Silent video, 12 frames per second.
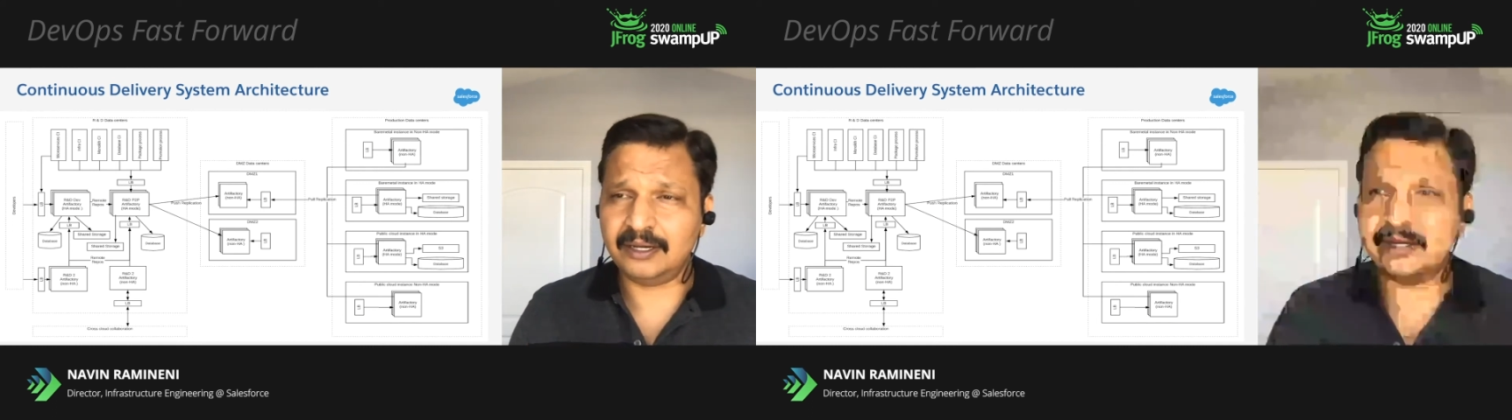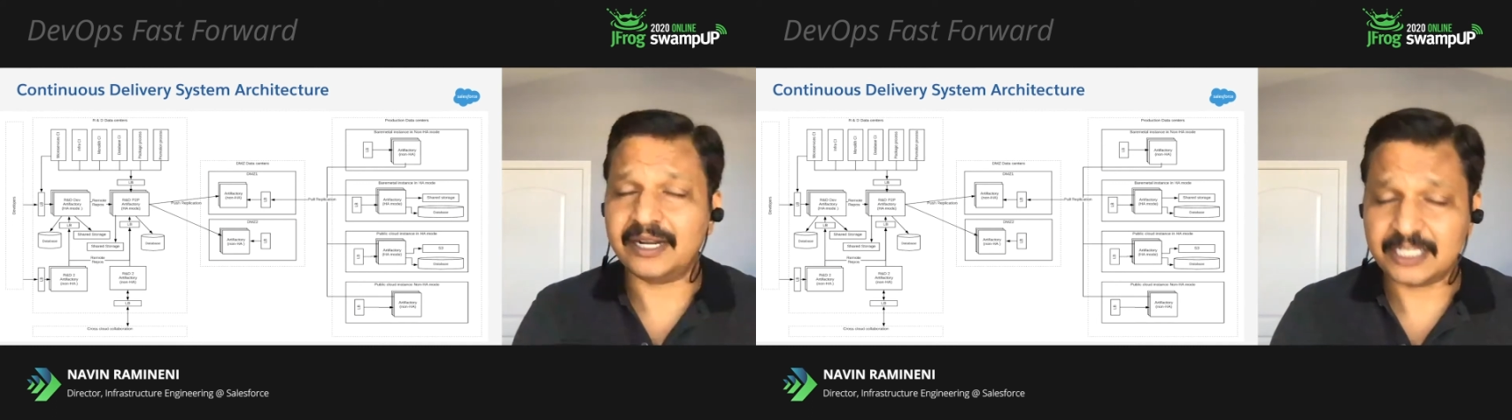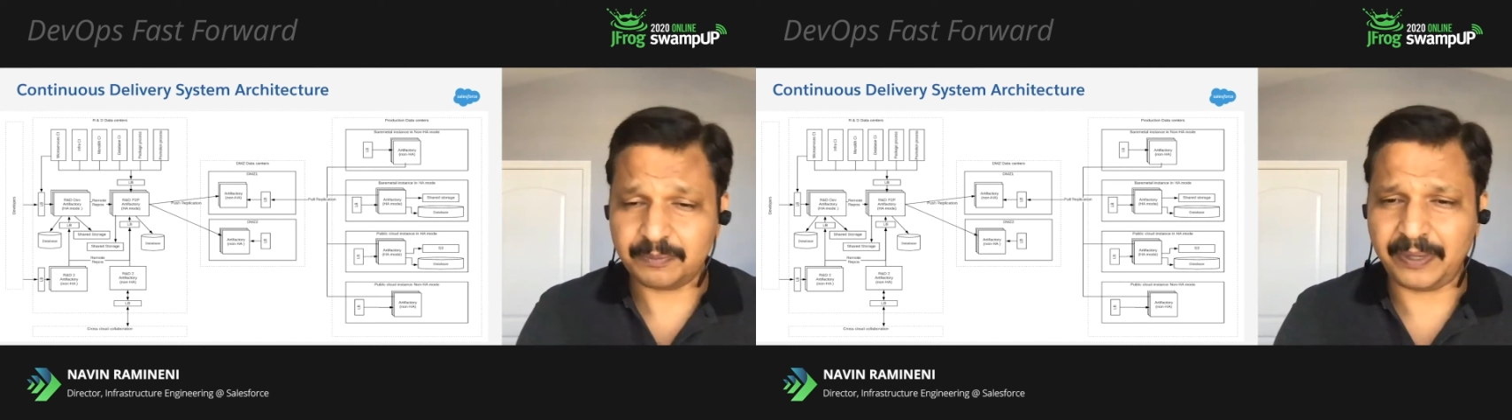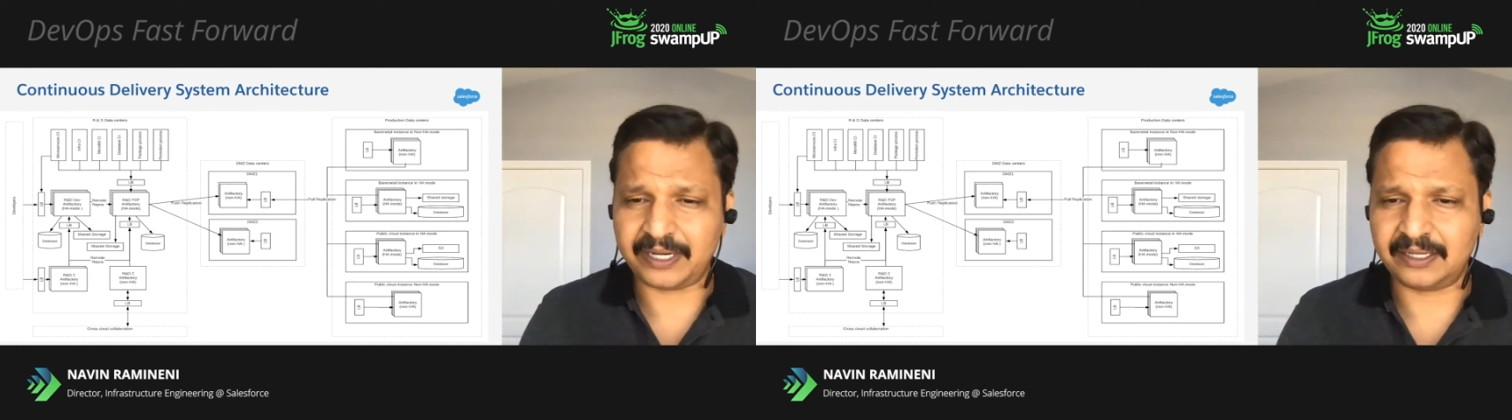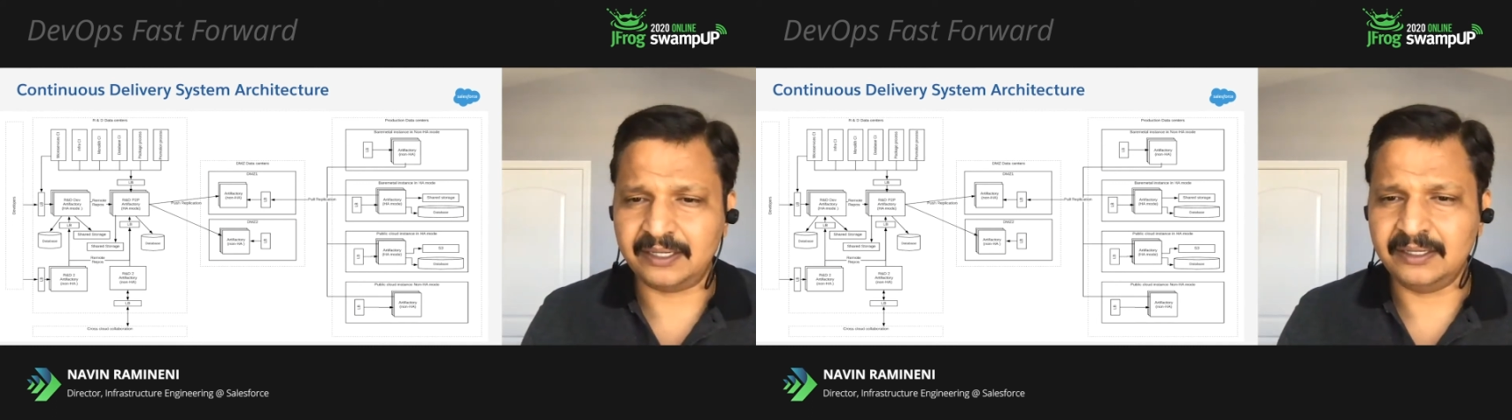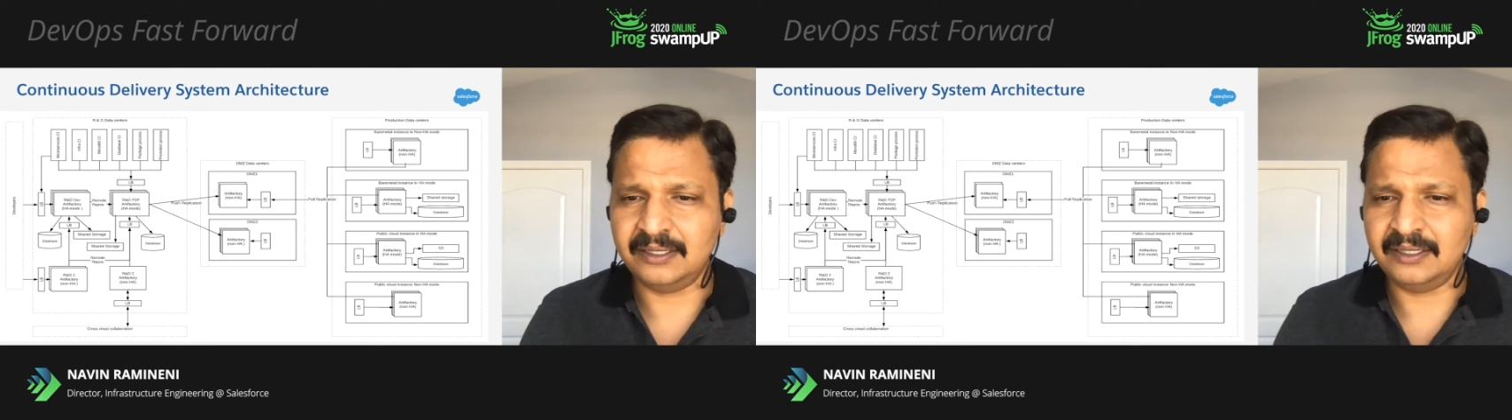respect
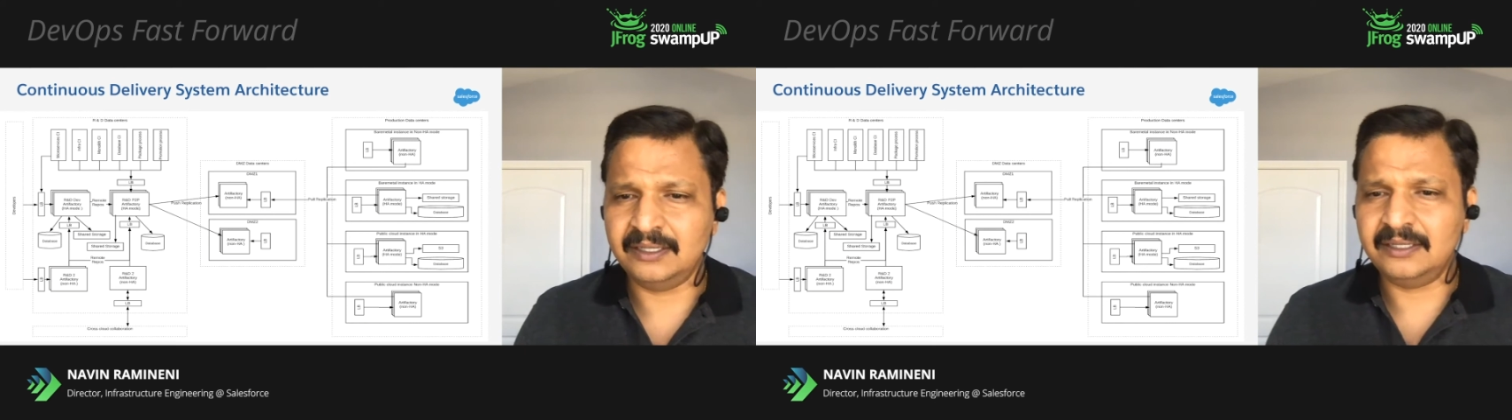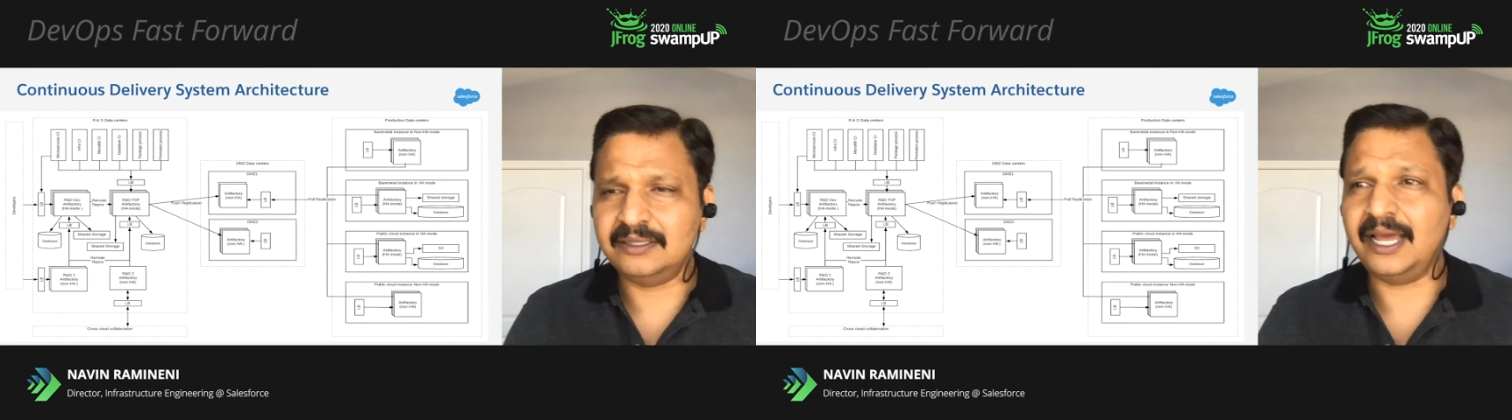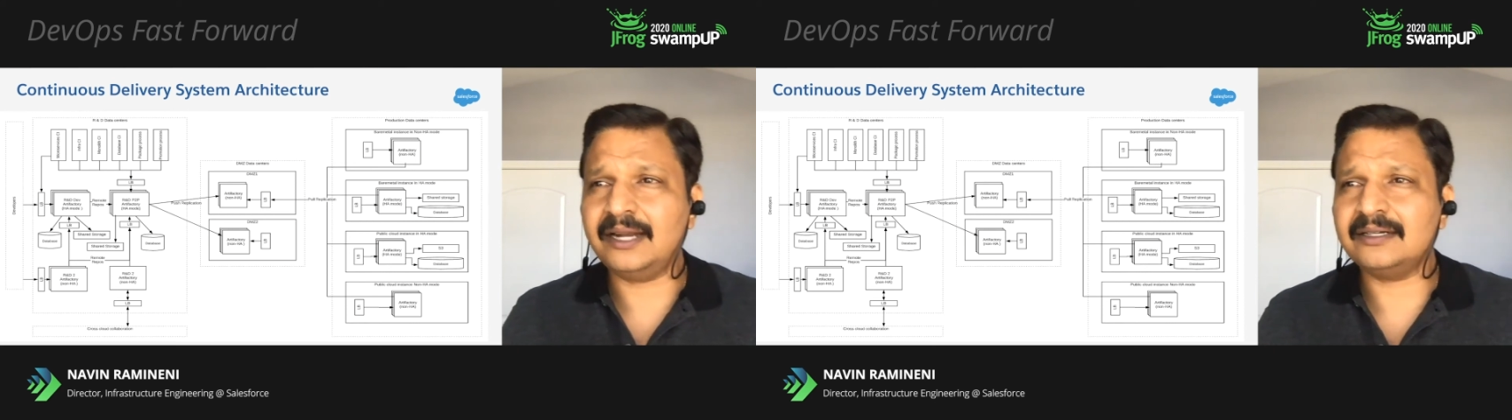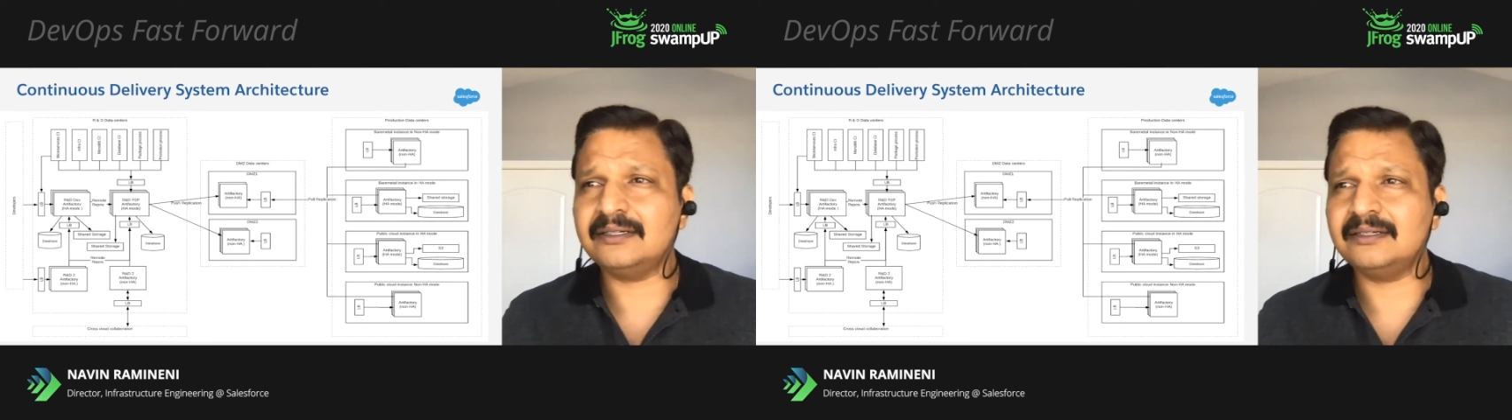that